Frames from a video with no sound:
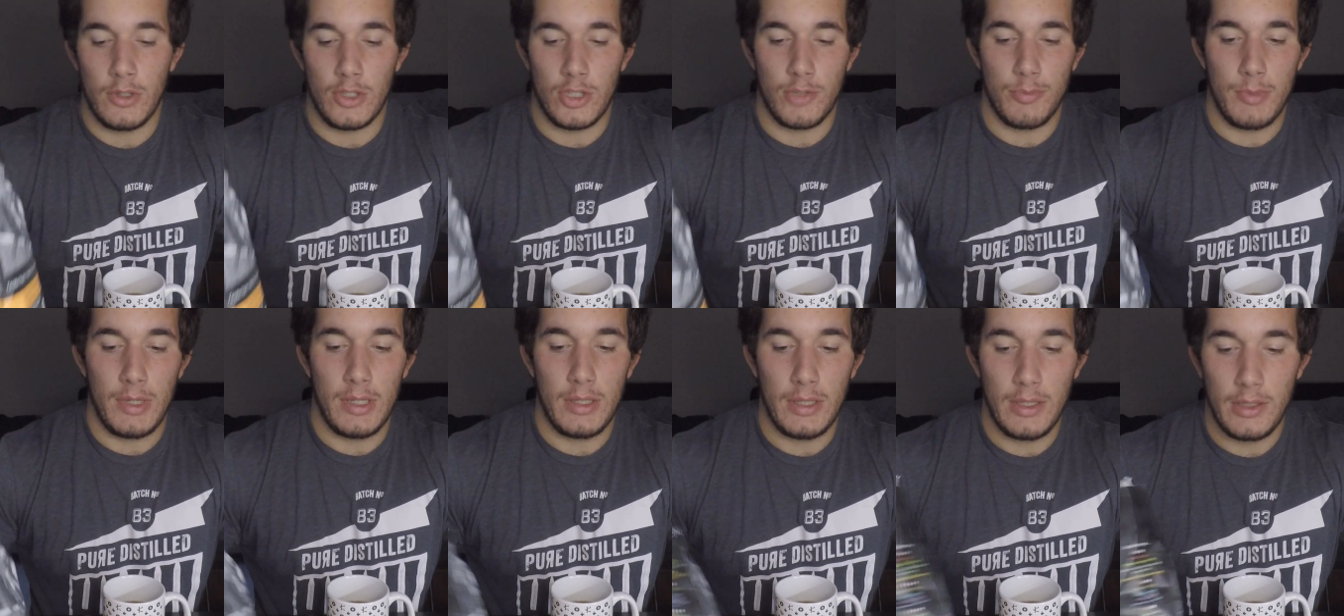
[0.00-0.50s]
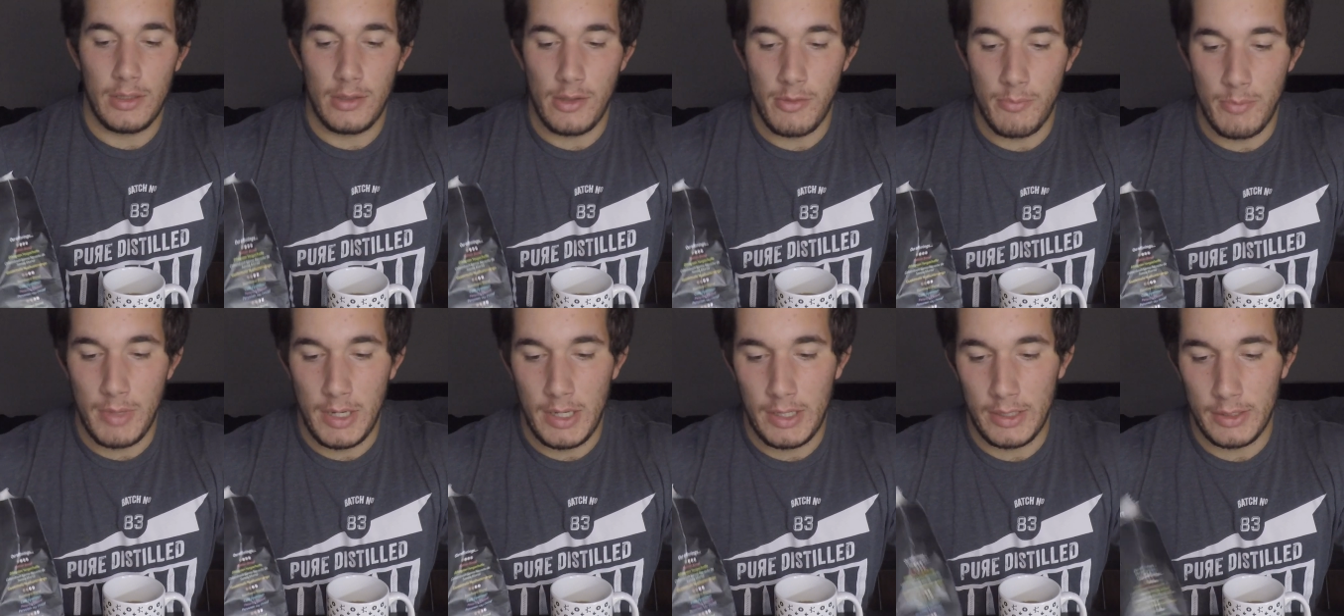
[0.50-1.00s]
smell out of the
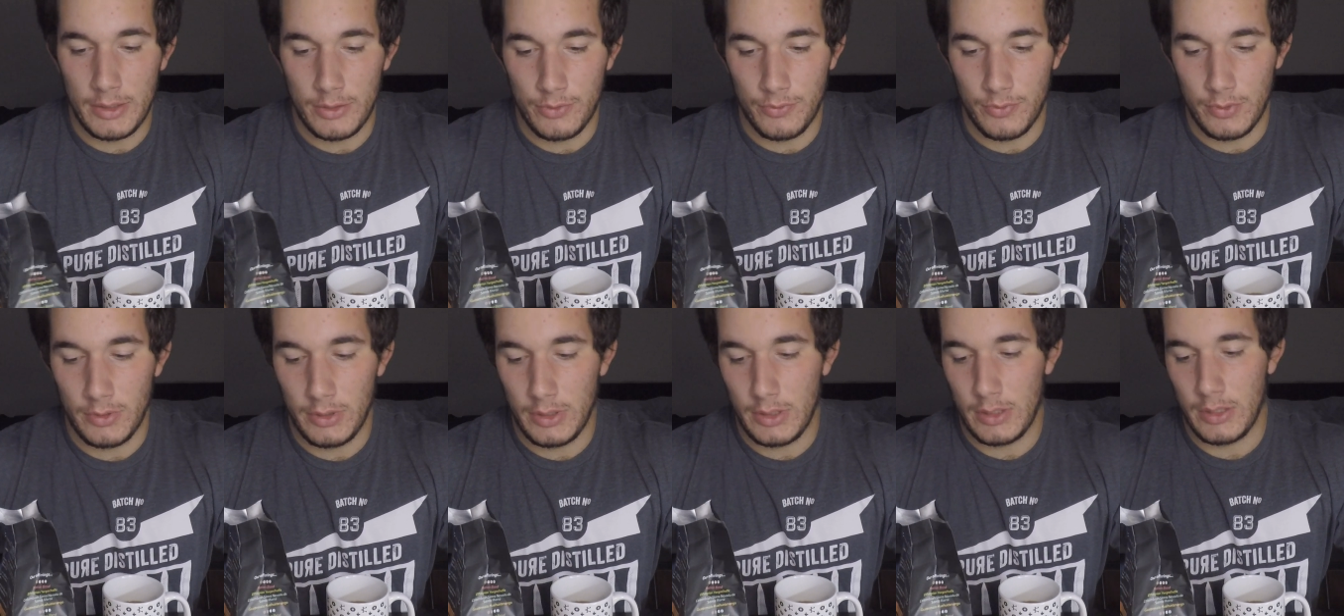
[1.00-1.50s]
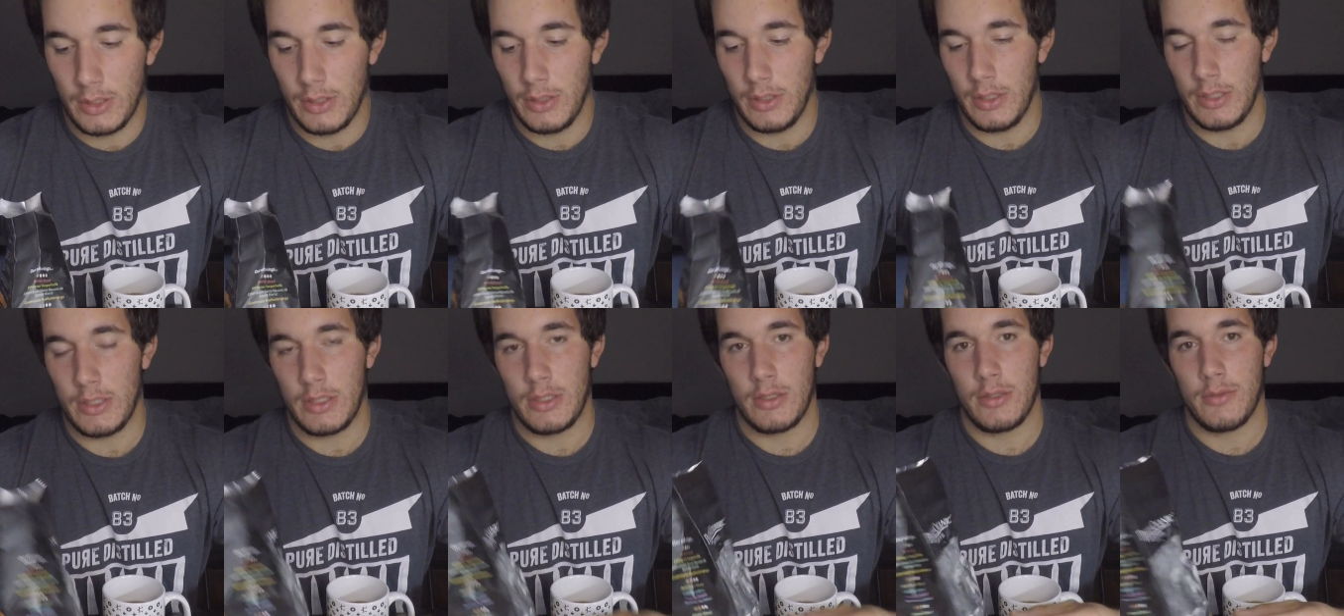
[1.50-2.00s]
bag is really good.
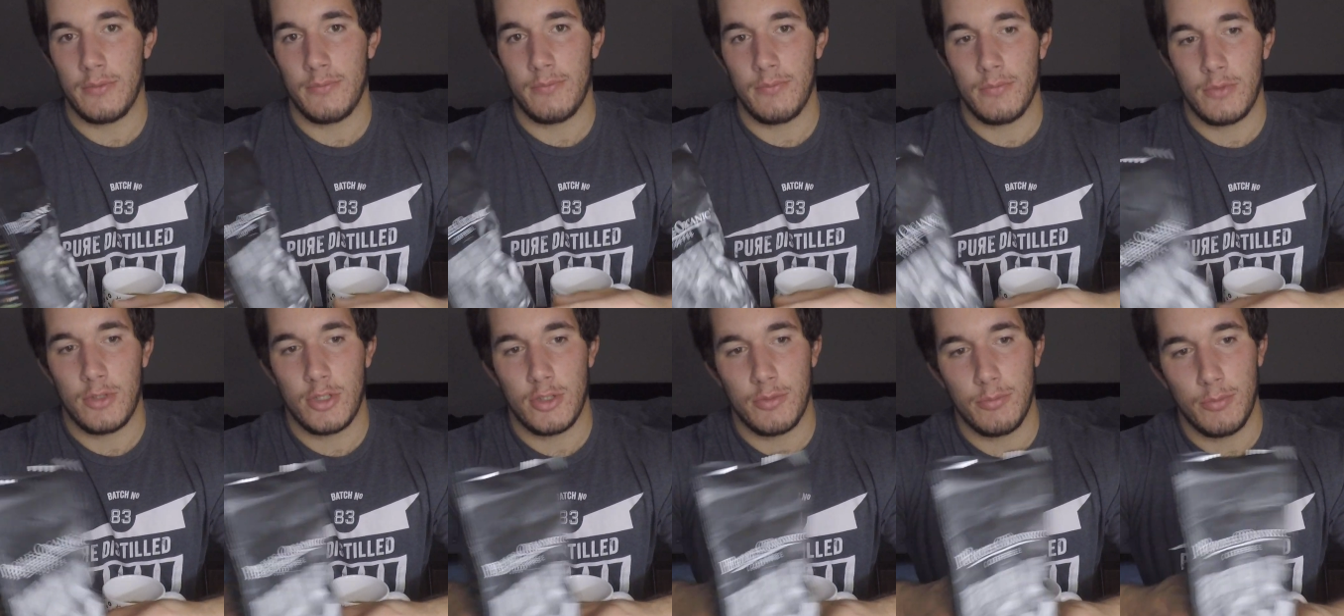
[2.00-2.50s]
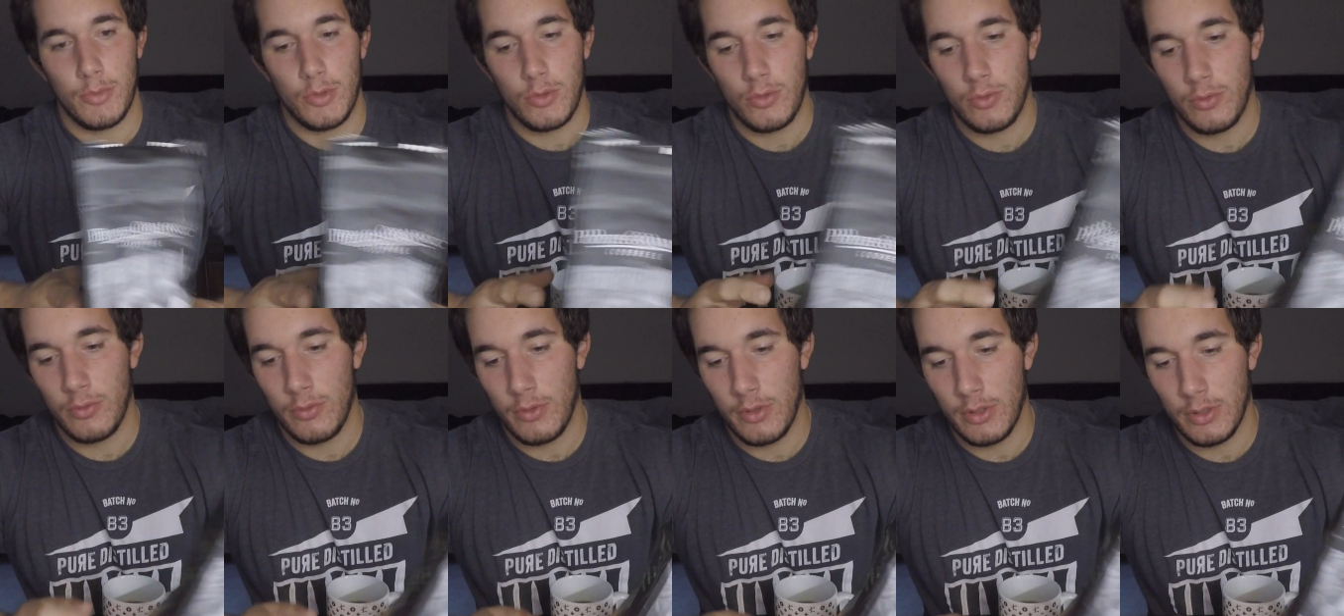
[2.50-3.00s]
It's
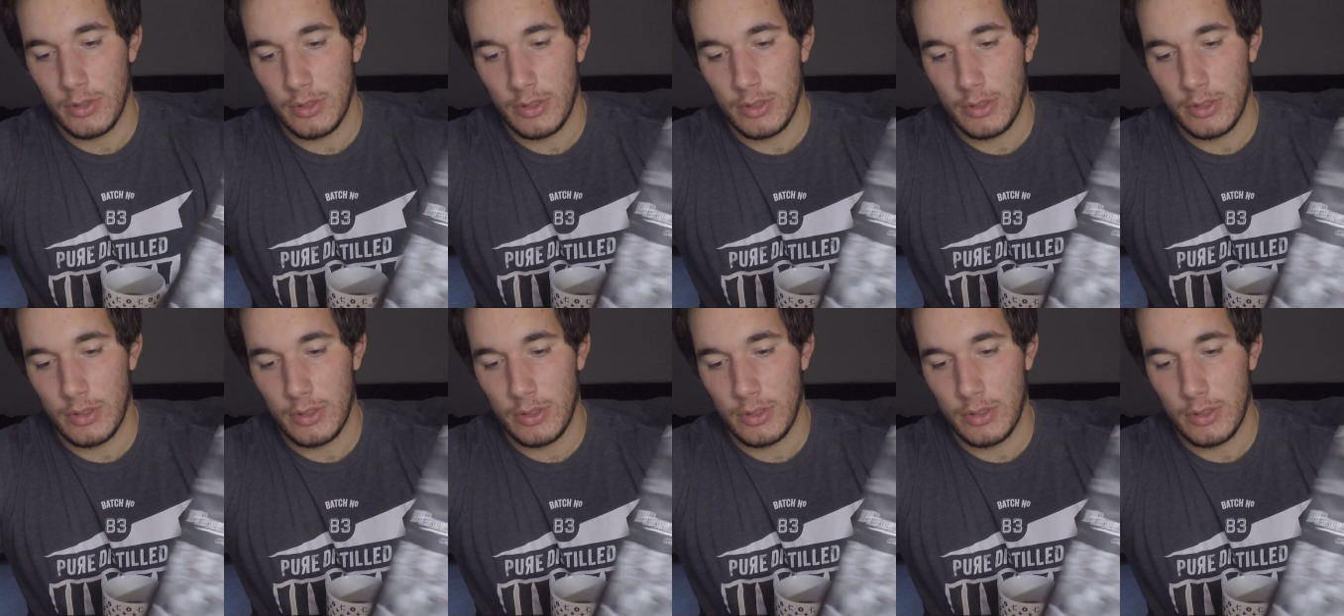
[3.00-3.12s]
smooth.